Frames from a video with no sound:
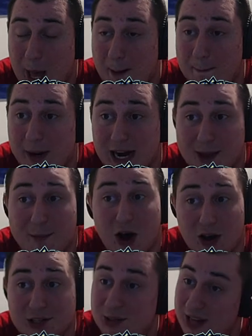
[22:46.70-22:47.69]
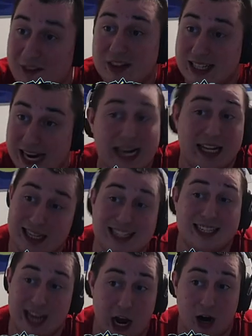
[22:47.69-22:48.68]
But I'm also devastatingly
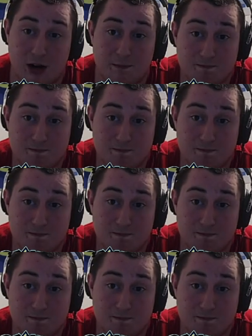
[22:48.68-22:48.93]
scared.